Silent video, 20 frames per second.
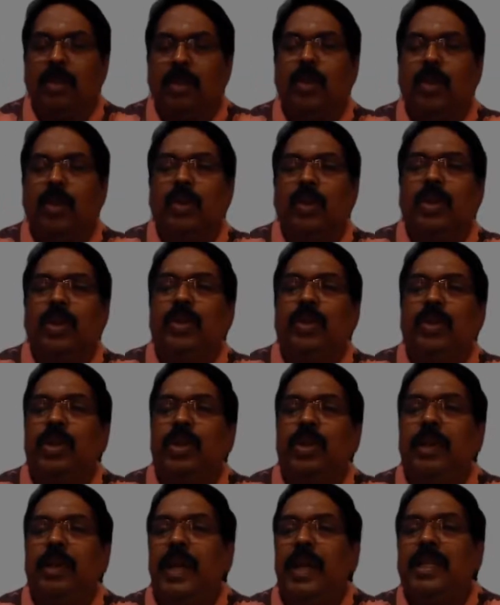So you
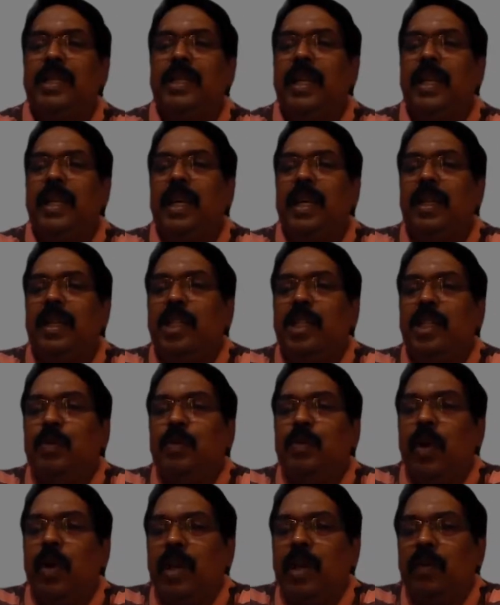see basically
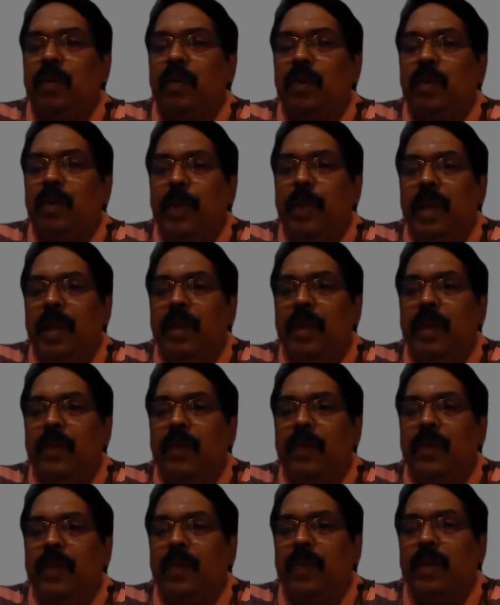this model would be of,